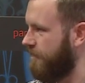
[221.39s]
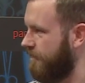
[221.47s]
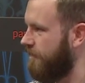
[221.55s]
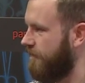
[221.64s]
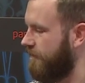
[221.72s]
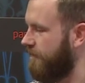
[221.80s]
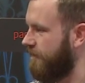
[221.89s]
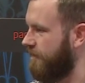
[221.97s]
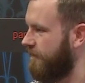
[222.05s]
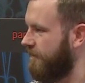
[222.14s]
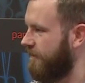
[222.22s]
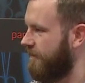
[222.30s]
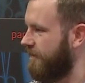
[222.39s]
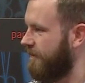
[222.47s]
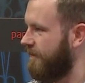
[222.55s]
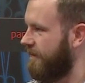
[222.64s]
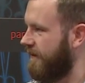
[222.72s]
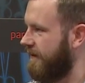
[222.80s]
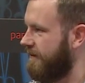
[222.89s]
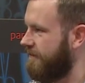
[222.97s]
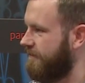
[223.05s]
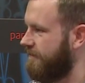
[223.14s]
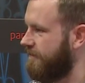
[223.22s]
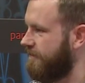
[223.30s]

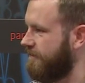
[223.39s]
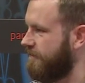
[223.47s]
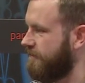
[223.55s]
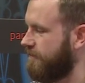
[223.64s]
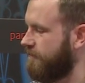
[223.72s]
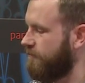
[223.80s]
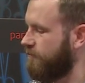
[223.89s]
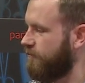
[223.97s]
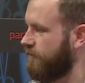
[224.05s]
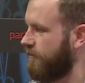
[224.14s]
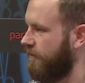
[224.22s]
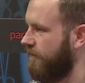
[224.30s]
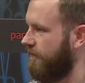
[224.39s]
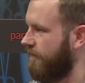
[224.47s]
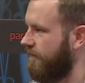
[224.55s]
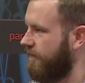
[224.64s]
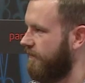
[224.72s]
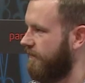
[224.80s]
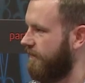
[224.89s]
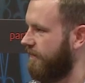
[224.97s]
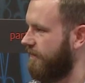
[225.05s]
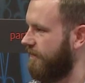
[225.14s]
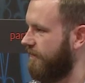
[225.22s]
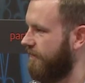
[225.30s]

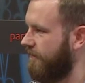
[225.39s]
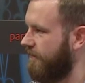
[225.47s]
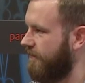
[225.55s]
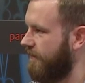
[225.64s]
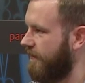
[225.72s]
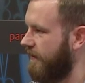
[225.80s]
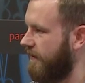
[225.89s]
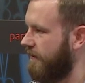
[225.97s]
(silent)